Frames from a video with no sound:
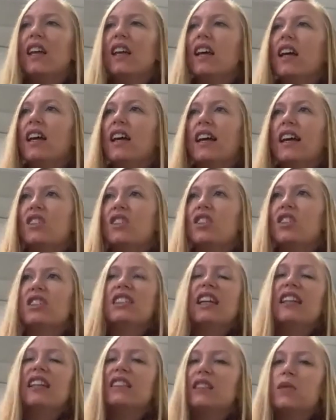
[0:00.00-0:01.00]
it just
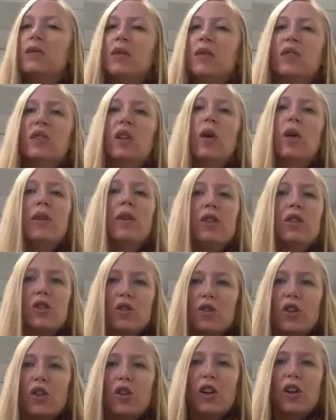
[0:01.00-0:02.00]
tends to be so much
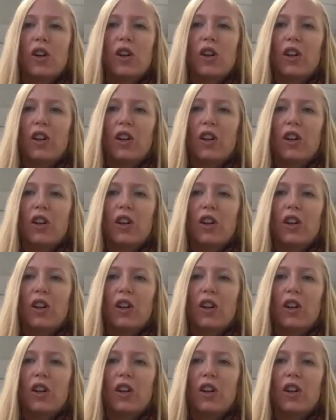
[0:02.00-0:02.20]
stronger